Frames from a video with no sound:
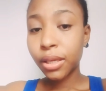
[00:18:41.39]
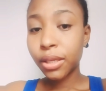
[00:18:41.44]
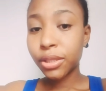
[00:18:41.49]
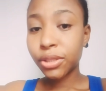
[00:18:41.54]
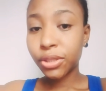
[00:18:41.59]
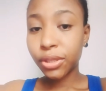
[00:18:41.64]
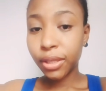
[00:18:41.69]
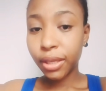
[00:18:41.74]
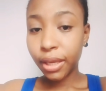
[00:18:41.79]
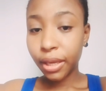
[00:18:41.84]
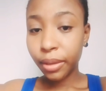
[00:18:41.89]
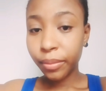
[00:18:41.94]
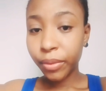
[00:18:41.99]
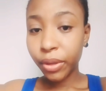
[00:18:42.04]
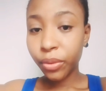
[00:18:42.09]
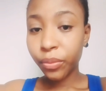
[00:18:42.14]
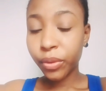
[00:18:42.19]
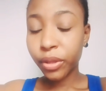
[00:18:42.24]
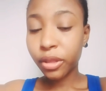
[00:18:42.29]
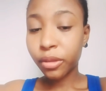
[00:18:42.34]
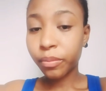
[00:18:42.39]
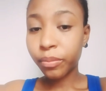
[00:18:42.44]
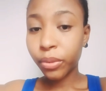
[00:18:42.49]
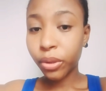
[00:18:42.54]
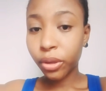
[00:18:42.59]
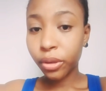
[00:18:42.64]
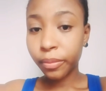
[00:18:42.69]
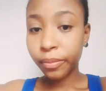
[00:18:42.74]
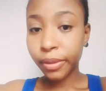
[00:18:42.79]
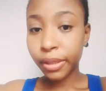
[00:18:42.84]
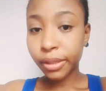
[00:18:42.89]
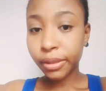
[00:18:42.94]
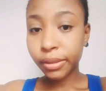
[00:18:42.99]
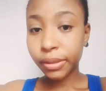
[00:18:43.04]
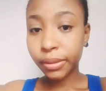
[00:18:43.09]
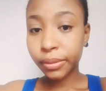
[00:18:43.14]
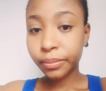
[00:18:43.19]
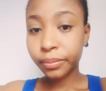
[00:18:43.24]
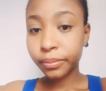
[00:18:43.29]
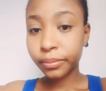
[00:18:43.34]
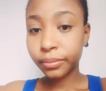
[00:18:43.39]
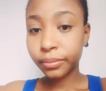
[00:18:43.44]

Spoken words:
she came here with a purpose.